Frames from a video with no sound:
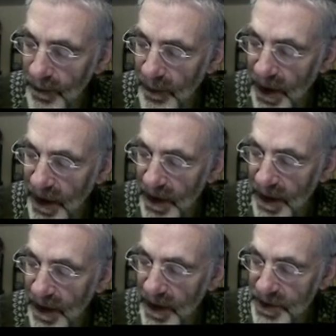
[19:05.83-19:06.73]
by
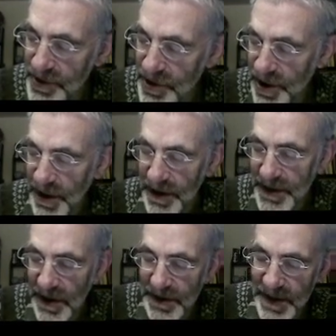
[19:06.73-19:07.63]
g.
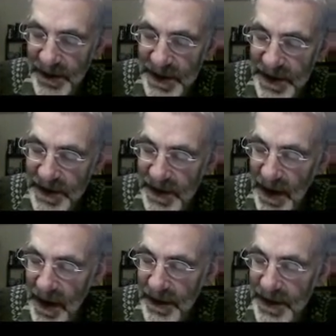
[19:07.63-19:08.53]
So this is
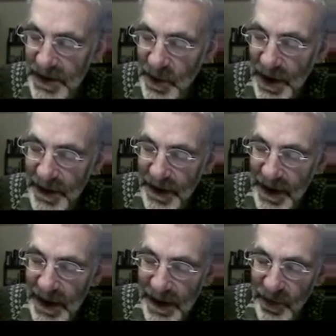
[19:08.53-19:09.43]
really the
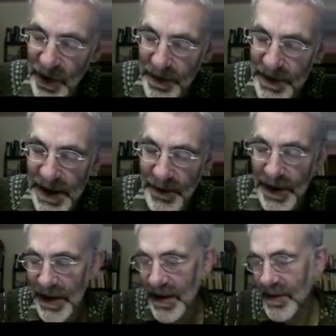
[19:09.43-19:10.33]
key property we
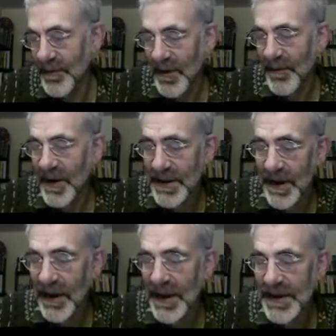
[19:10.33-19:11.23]
need. Plus,
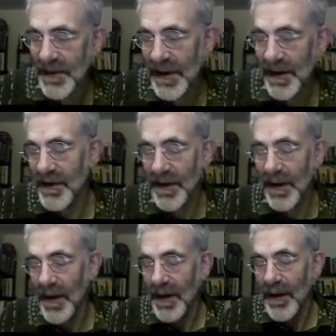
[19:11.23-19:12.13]
I guess we need the
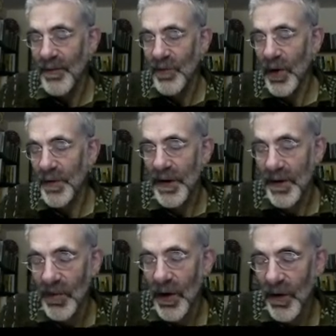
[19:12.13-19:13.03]
property
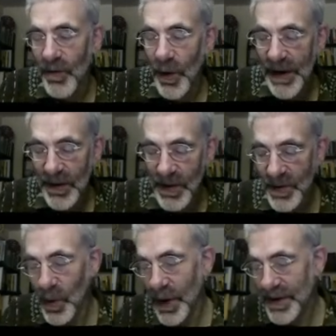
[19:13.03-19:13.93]
that rho of 1 equals
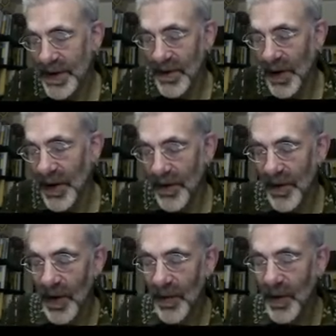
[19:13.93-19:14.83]
1 so that we know
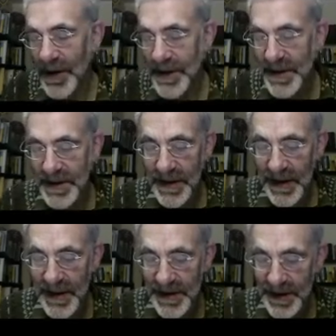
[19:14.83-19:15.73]
the operator isn't
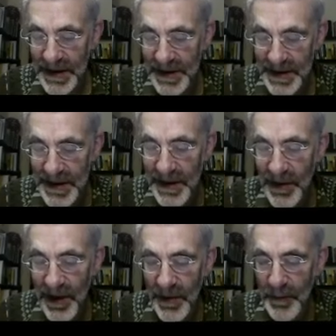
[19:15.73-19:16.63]
identically
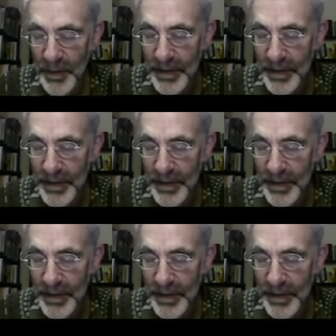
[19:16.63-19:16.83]
0.